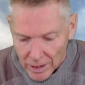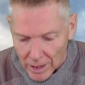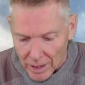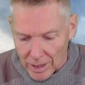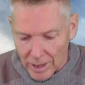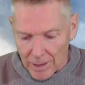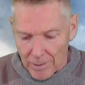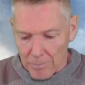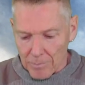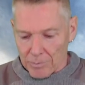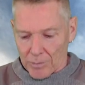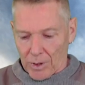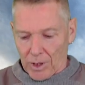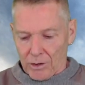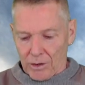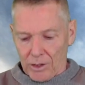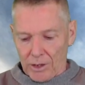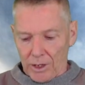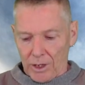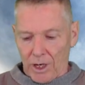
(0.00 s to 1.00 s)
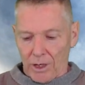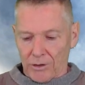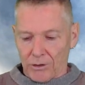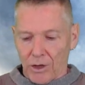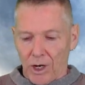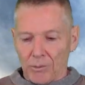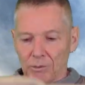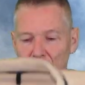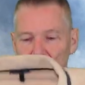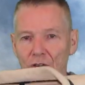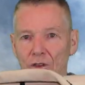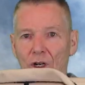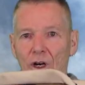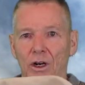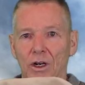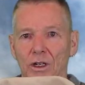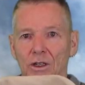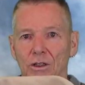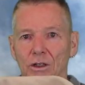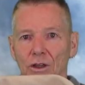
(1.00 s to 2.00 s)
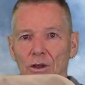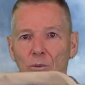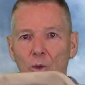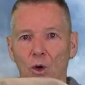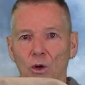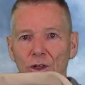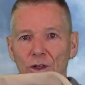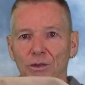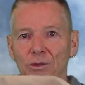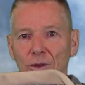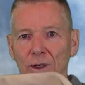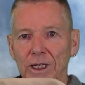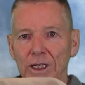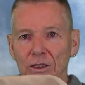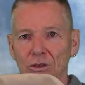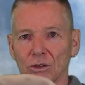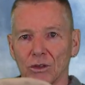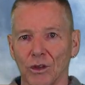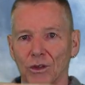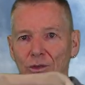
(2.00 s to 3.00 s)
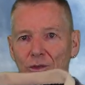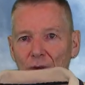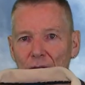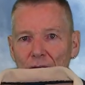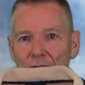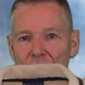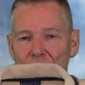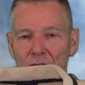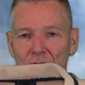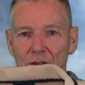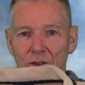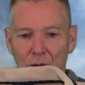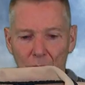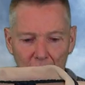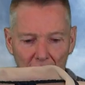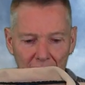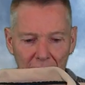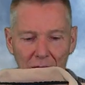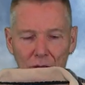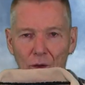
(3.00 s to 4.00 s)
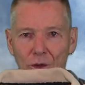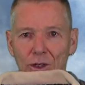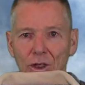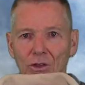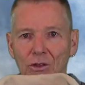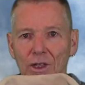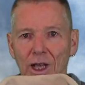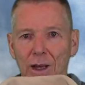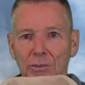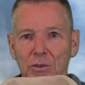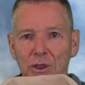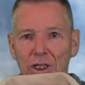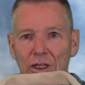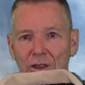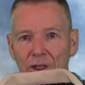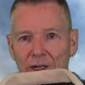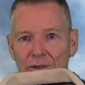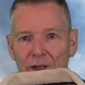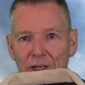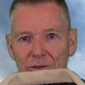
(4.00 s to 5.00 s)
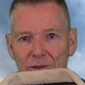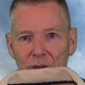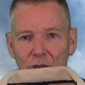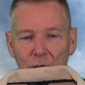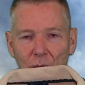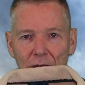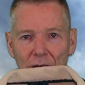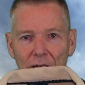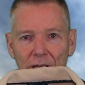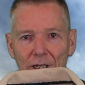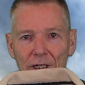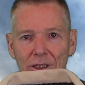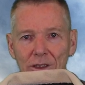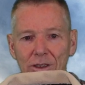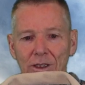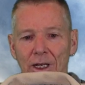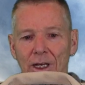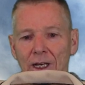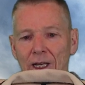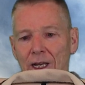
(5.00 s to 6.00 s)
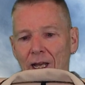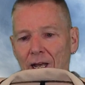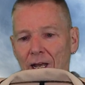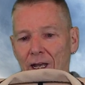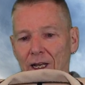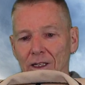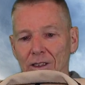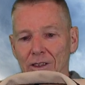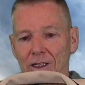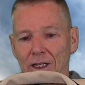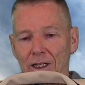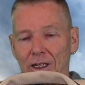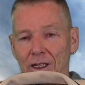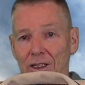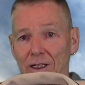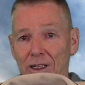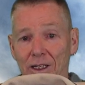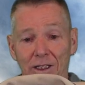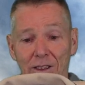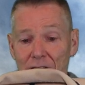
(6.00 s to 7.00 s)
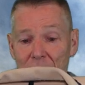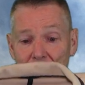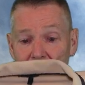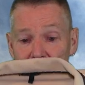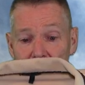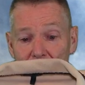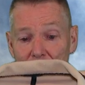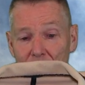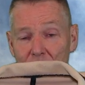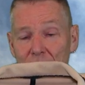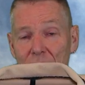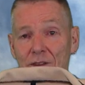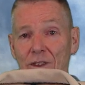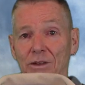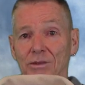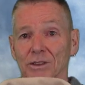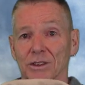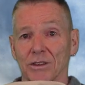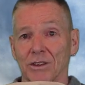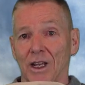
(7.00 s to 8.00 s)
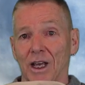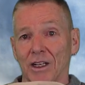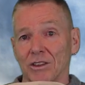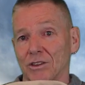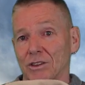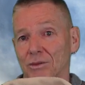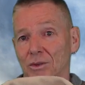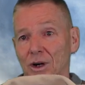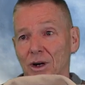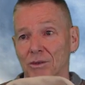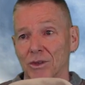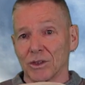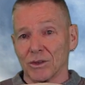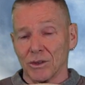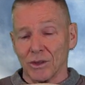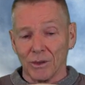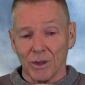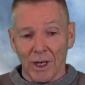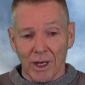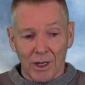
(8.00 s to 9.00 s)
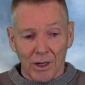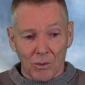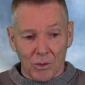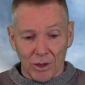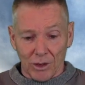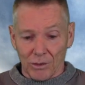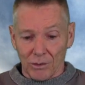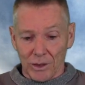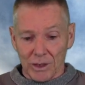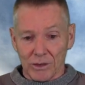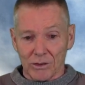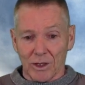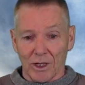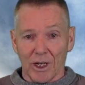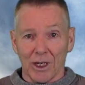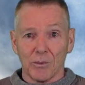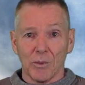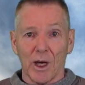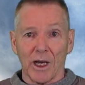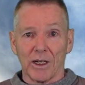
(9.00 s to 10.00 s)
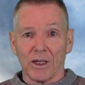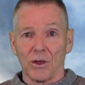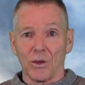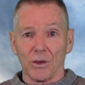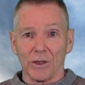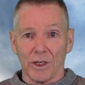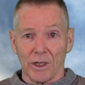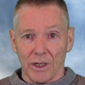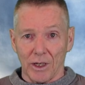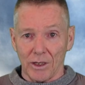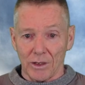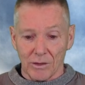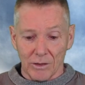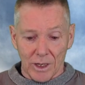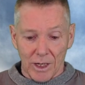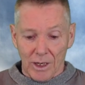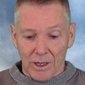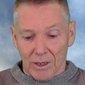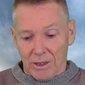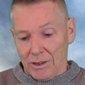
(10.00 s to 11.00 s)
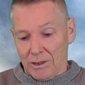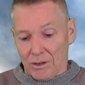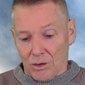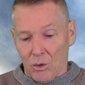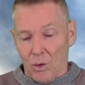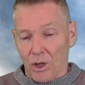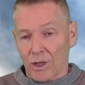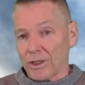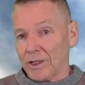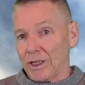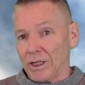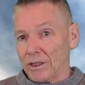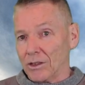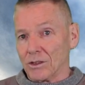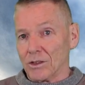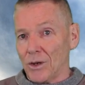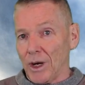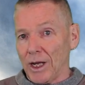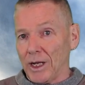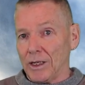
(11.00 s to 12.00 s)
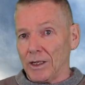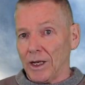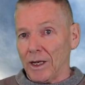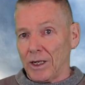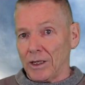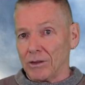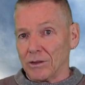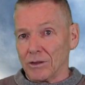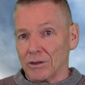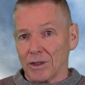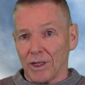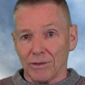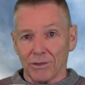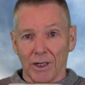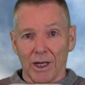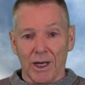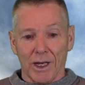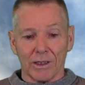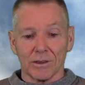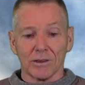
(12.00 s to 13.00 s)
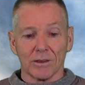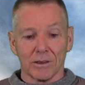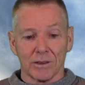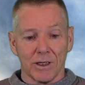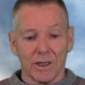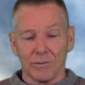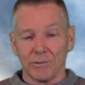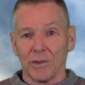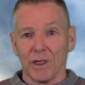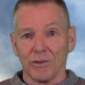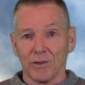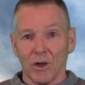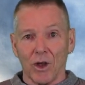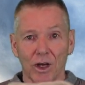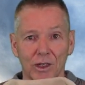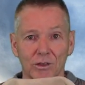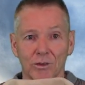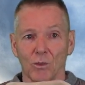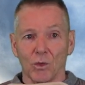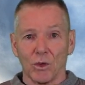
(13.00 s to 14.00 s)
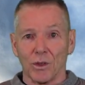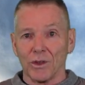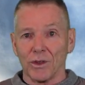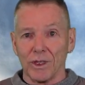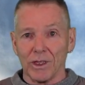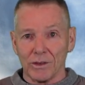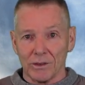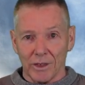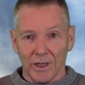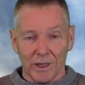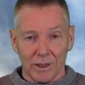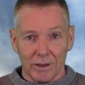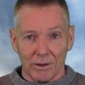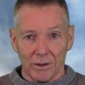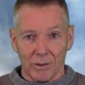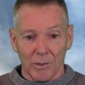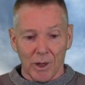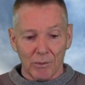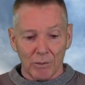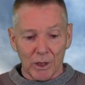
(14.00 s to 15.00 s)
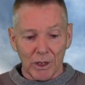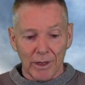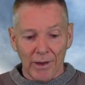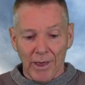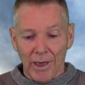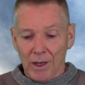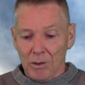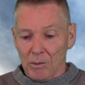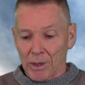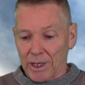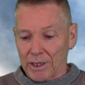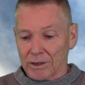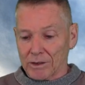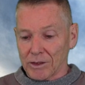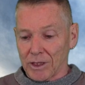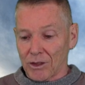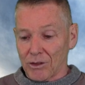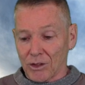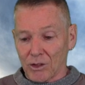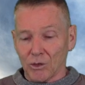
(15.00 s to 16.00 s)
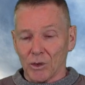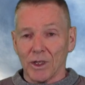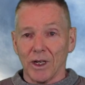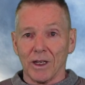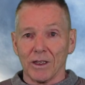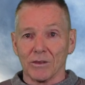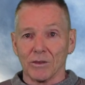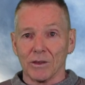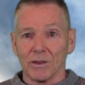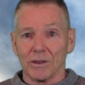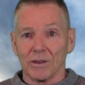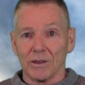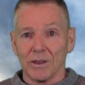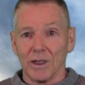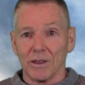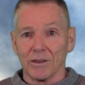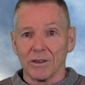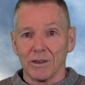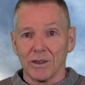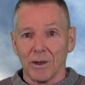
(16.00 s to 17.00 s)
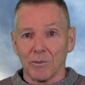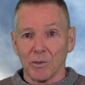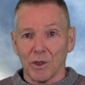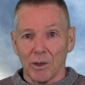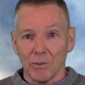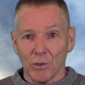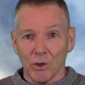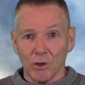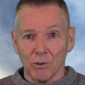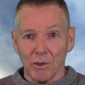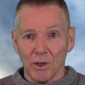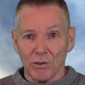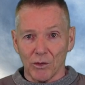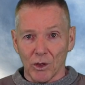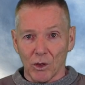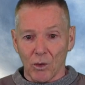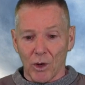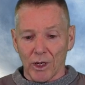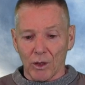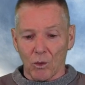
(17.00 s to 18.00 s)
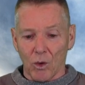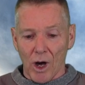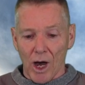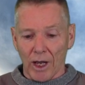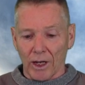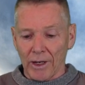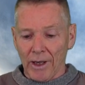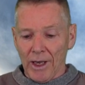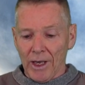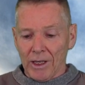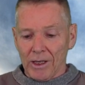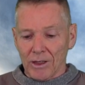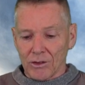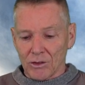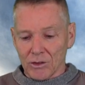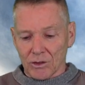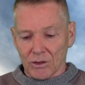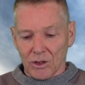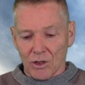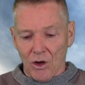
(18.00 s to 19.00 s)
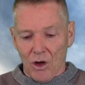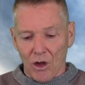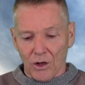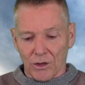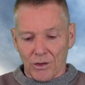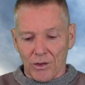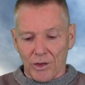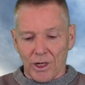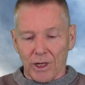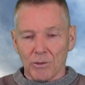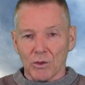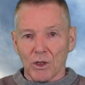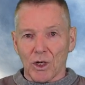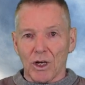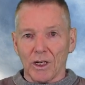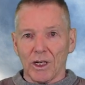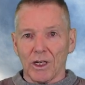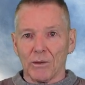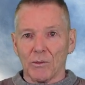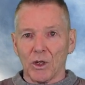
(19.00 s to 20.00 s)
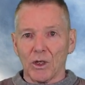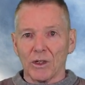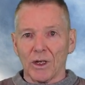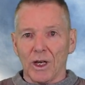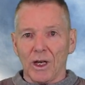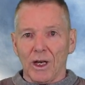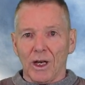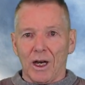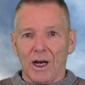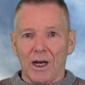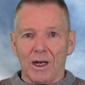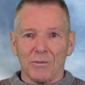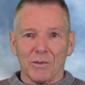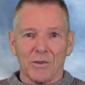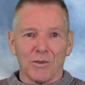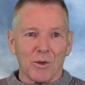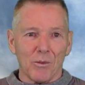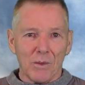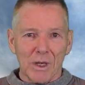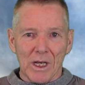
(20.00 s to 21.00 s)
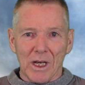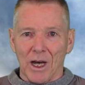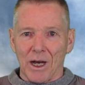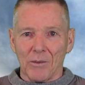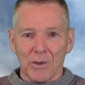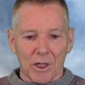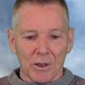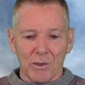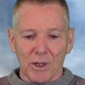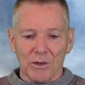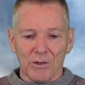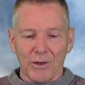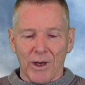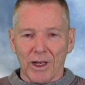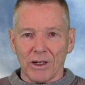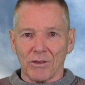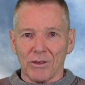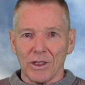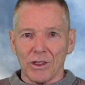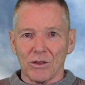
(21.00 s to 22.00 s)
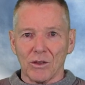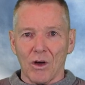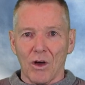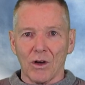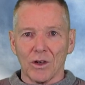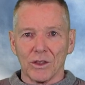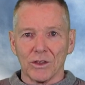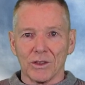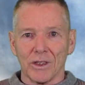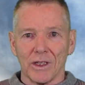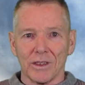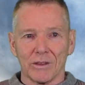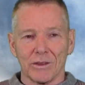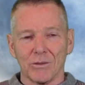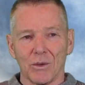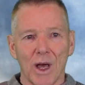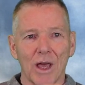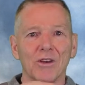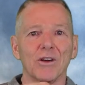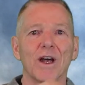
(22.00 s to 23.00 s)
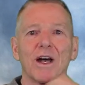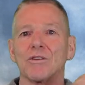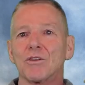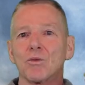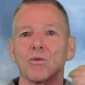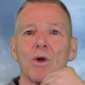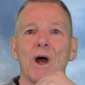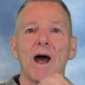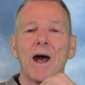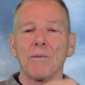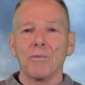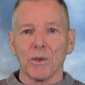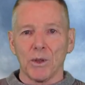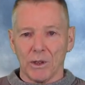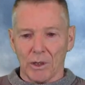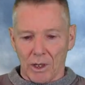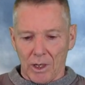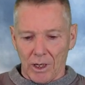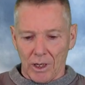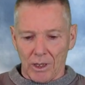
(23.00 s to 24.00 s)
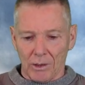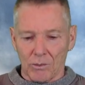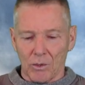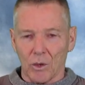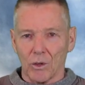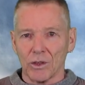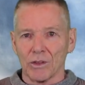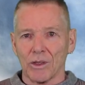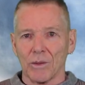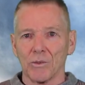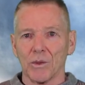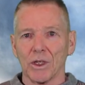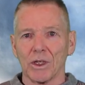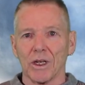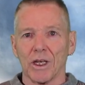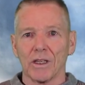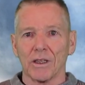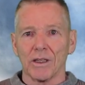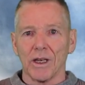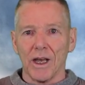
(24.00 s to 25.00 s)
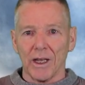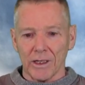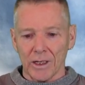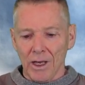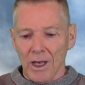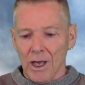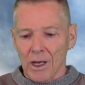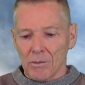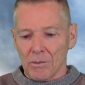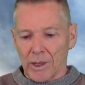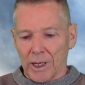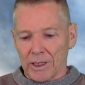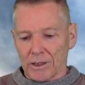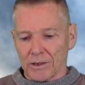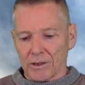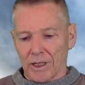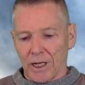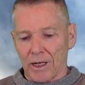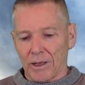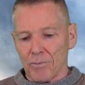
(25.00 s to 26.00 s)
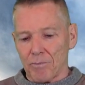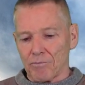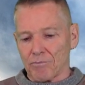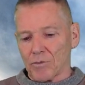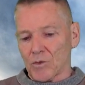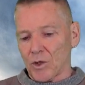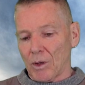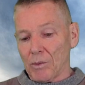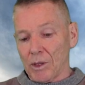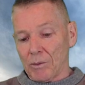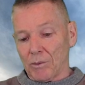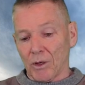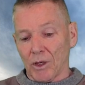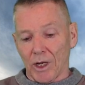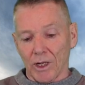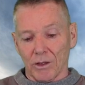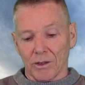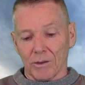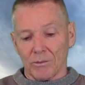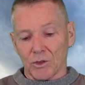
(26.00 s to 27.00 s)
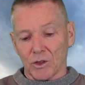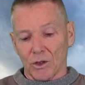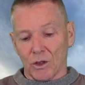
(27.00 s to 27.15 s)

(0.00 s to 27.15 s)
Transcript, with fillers: Um, the other options are the polar fleece or the fleece. This is a Patagonia snap tea that I've had for 20 years, and uh, it's incredible. The stuff just lasts forever. So one of the reasons I like Patagonia is the quality is great and the stuff lasts. i have lost more of these than I can remember, but uh, this one has has kept up with me for quite a while. This is the collar that I'm talking about. Um, for me, I'm not a big fan of these collars. I'd rather have a wrap um, or something like that, but uh, some people like them.